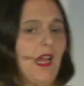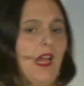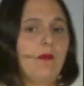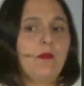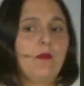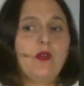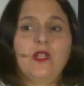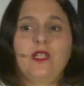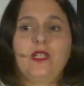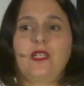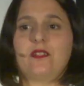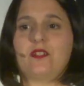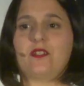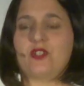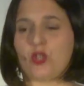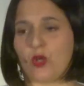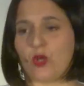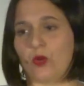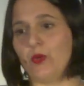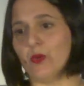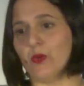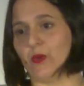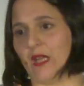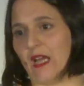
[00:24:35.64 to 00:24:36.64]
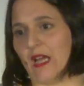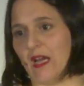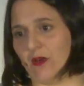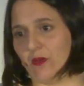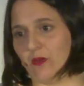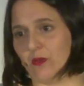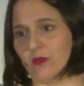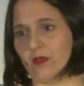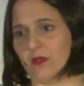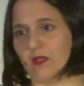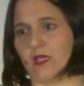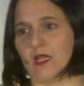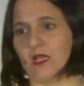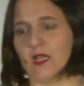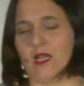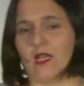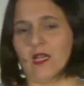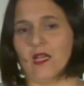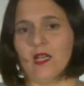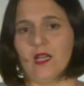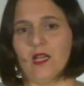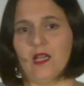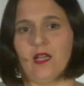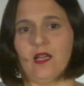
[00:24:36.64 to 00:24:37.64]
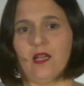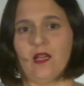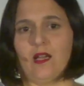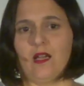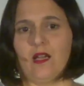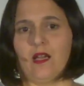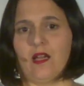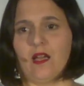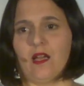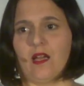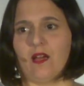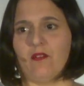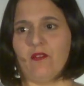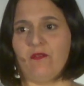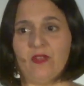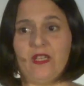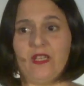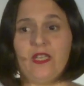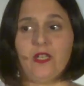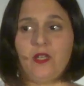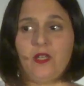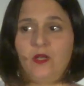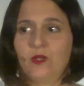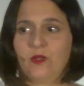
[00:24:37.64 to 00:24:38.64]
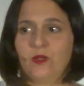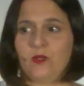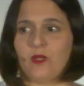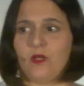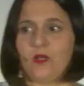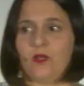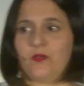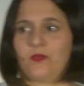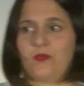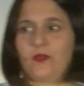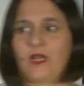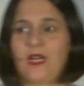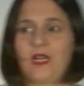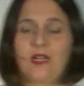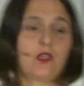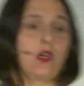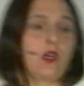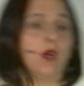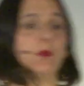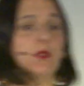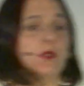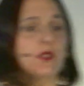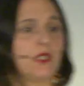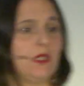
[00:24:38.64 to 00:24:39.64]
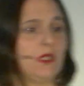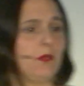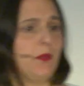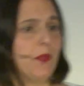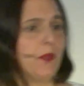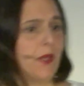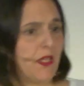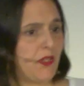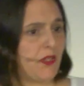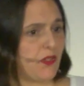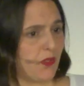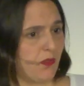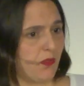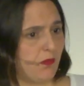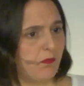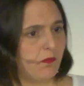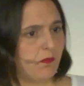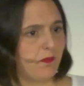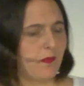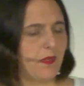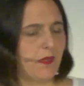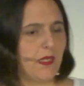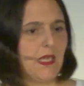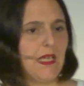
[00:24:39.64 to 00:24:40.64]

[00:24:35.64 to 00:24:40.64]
I'm going to show you now a video of Jacobo's liberation.